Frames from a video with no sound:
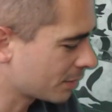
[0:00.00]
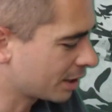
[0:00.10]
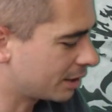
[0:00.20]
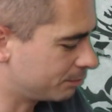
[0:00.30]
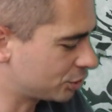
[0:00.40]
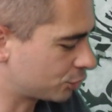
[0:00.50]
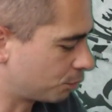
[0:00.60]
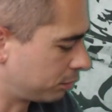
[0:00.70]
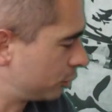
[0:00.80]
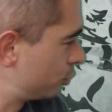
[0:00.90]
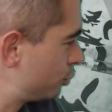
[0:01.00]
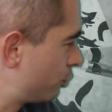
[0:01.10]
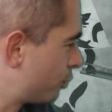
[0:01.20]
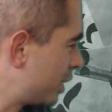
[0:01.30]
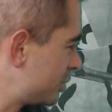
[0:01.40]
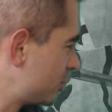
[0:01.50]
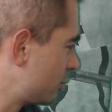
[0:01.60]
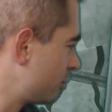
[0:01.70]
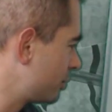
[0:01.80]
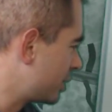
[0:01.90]
Mr. Blue, right
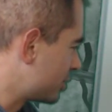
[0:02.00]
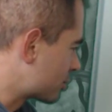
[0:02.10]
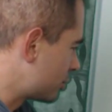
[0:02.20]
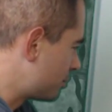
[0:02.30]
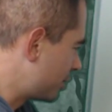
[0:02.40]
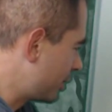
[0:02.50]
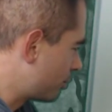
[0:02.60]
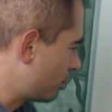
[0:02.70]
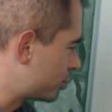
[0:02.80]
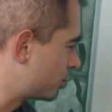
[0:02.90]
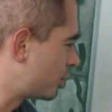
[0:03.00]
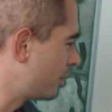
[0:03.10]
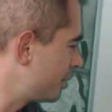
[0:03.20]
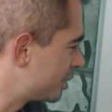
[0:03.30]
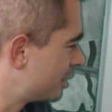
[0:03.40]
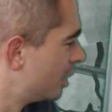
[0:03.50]
here, is going to be able to come in.